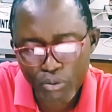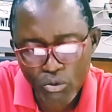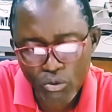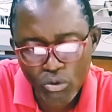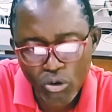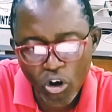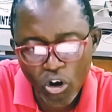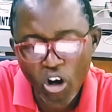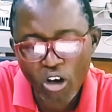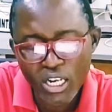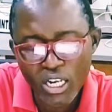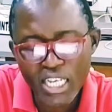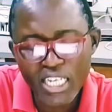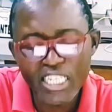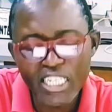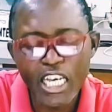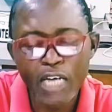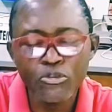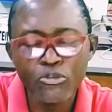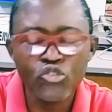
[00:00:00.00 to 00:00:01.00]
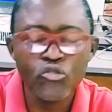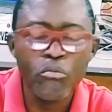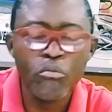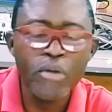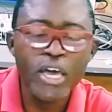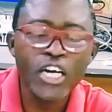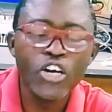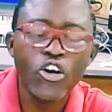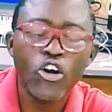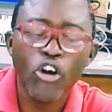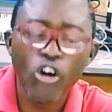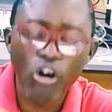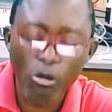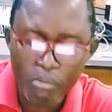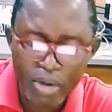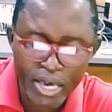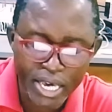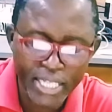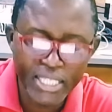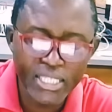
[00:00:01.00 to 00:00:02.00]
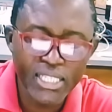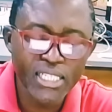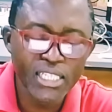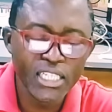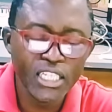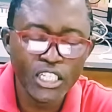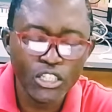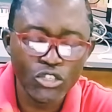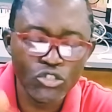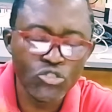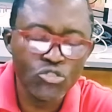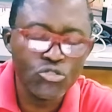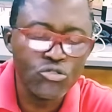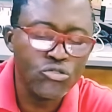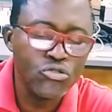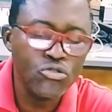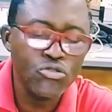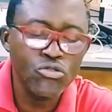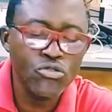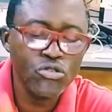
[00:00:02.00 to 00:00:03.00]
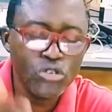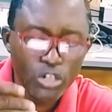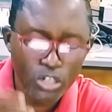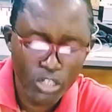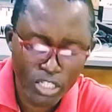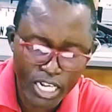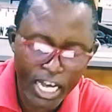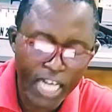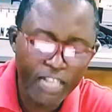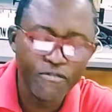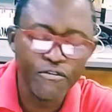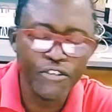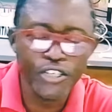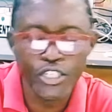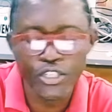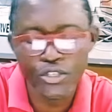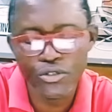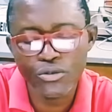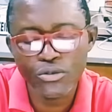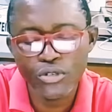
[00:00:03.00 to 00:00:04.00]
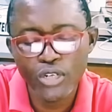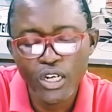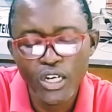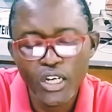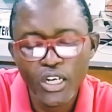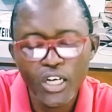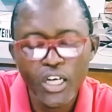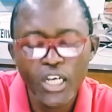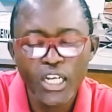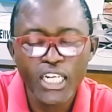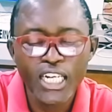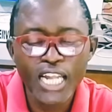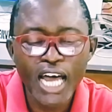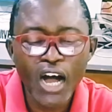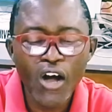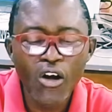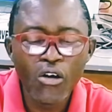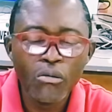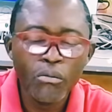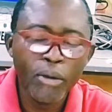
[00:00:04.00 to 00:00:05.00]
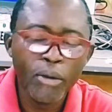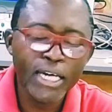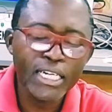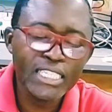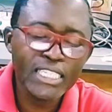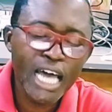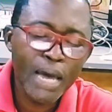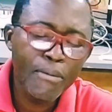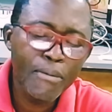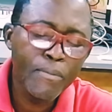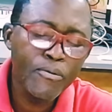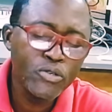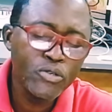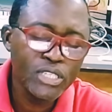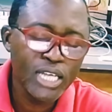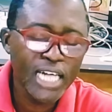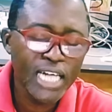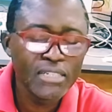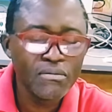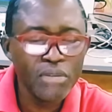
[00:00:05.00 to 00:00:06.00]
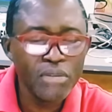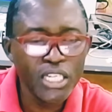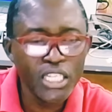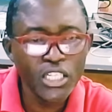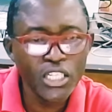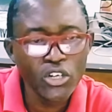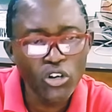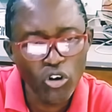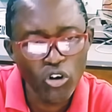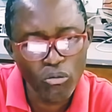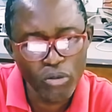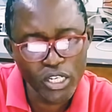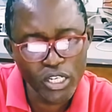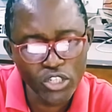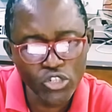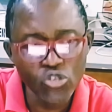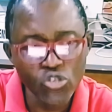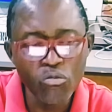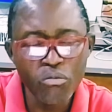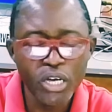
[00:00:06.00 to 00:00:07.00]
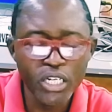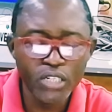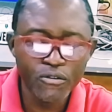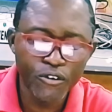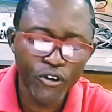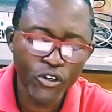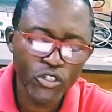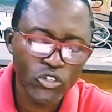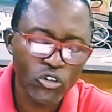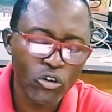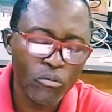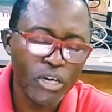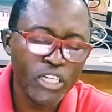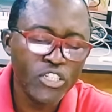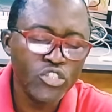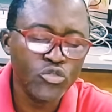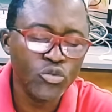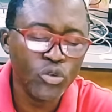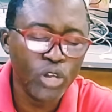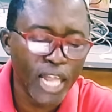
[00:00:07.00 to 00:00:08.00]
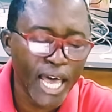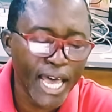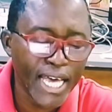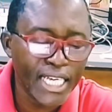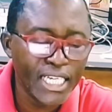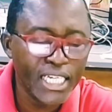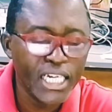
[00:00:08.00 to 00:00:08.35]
calling them to make comments into that video. Now, by the time people start making comments, you made first comments you like,